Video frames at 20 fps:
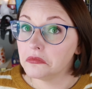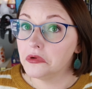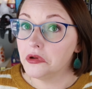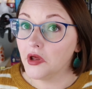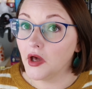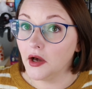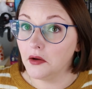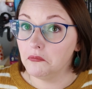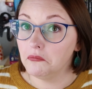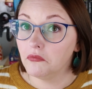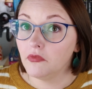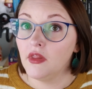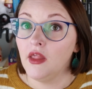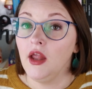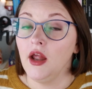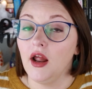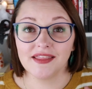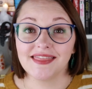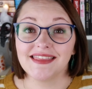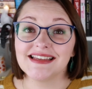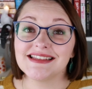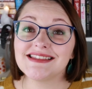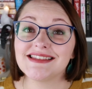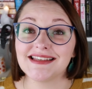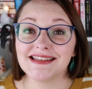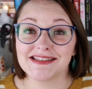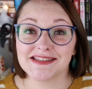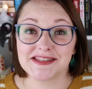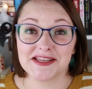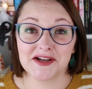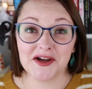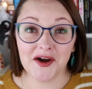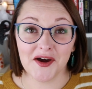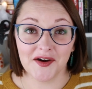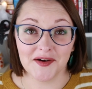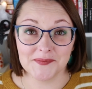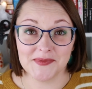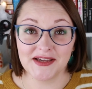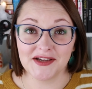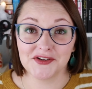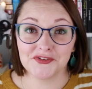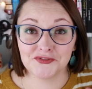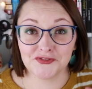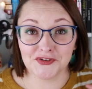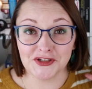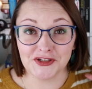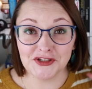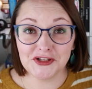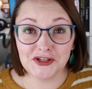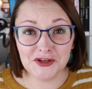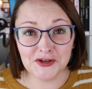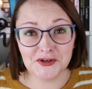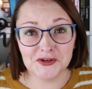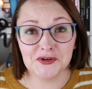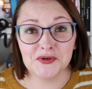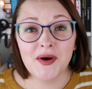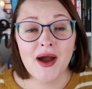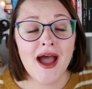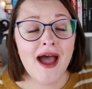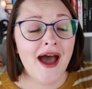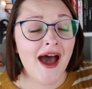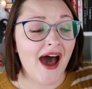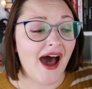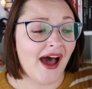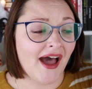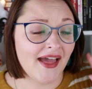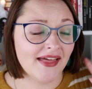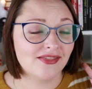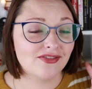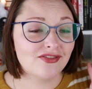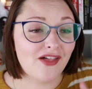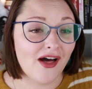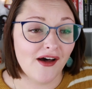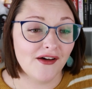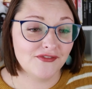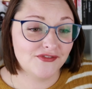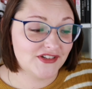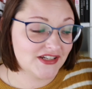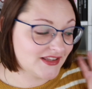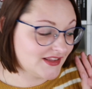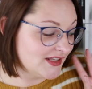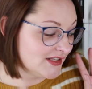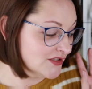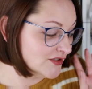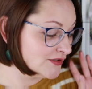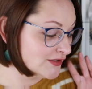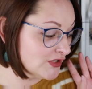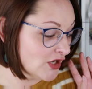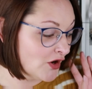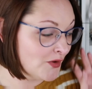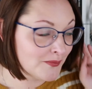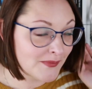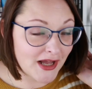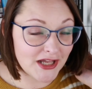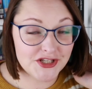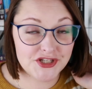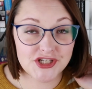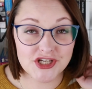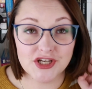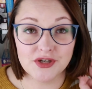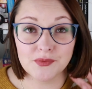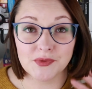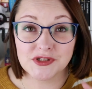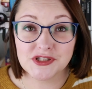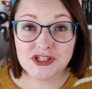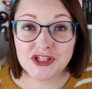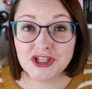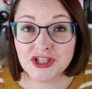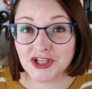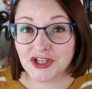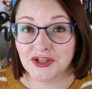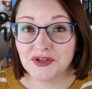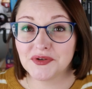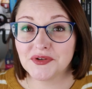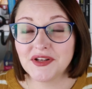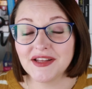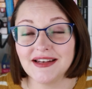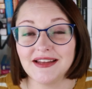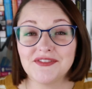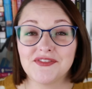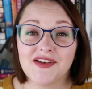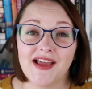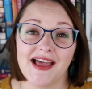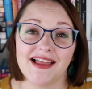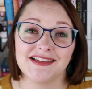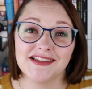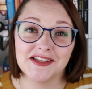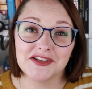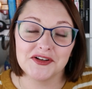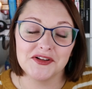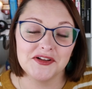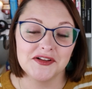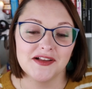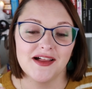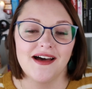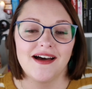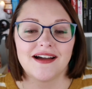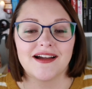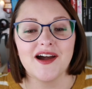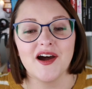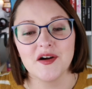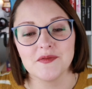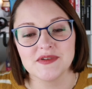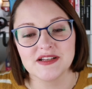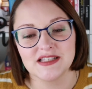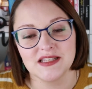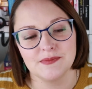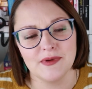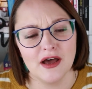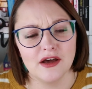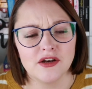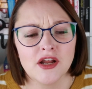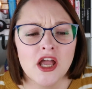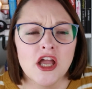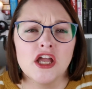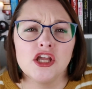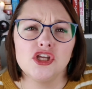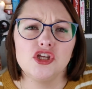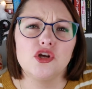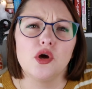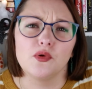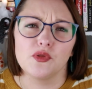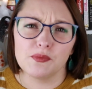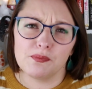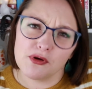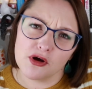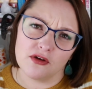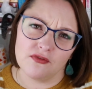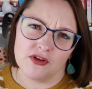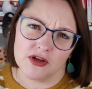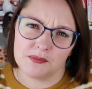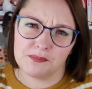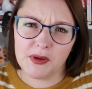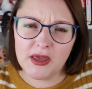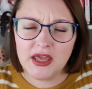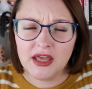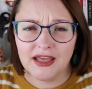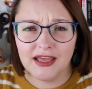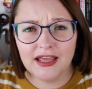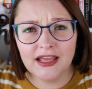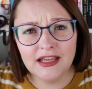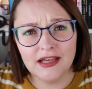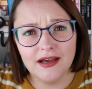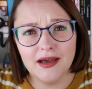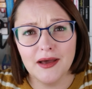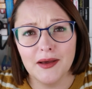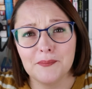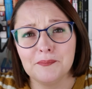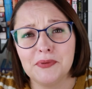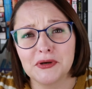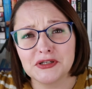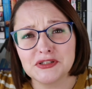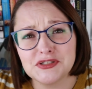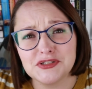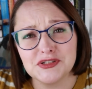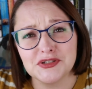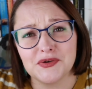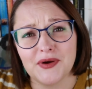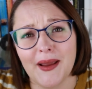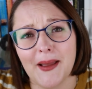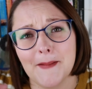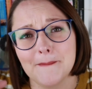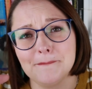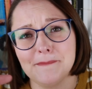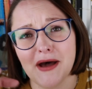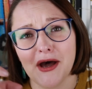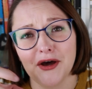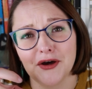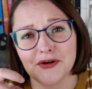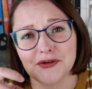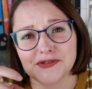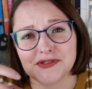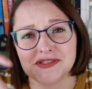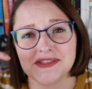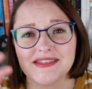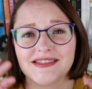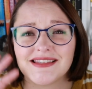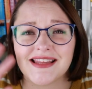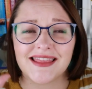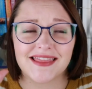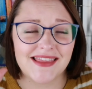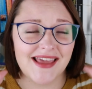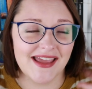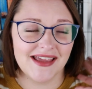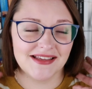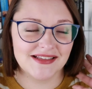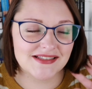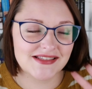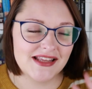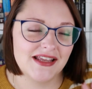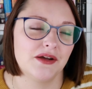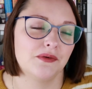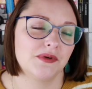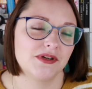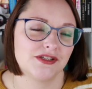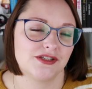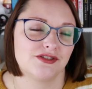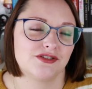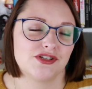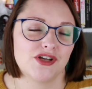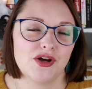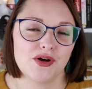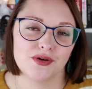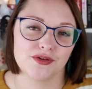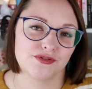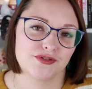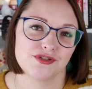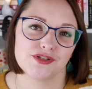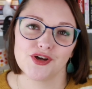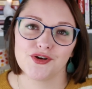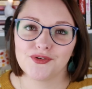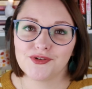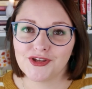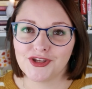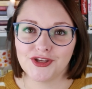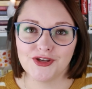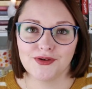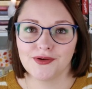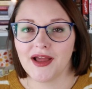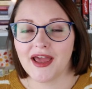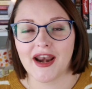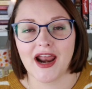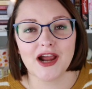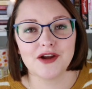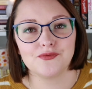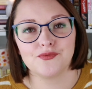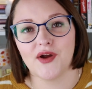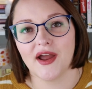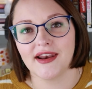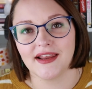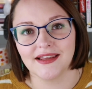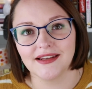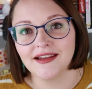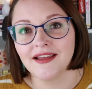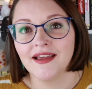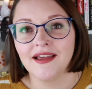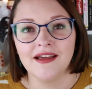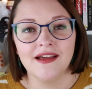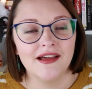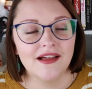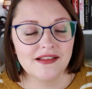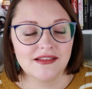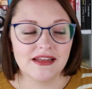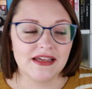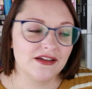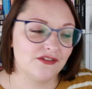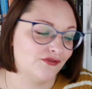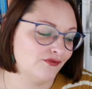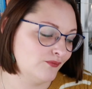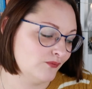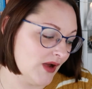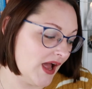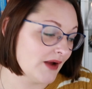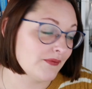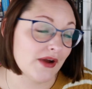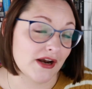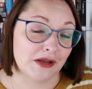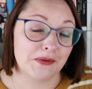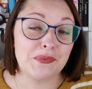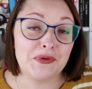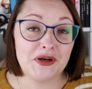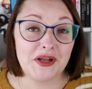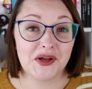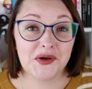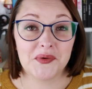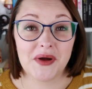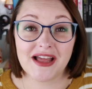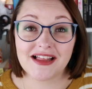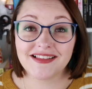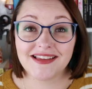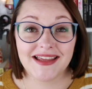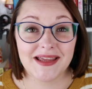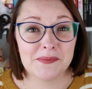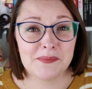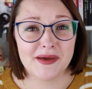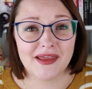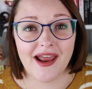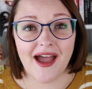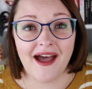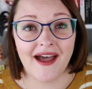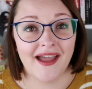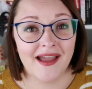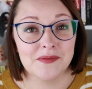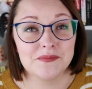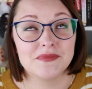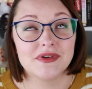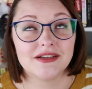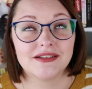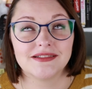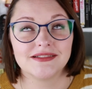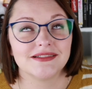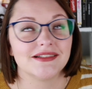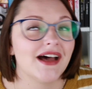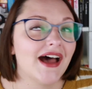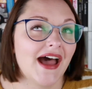yeah, this is the comic you. I loved this so much. It was cute. It even had little comics about, you know, the perfect Bookstagram posts and things. It was so, so cute. And I read it, like, I read it pretty quickly, but I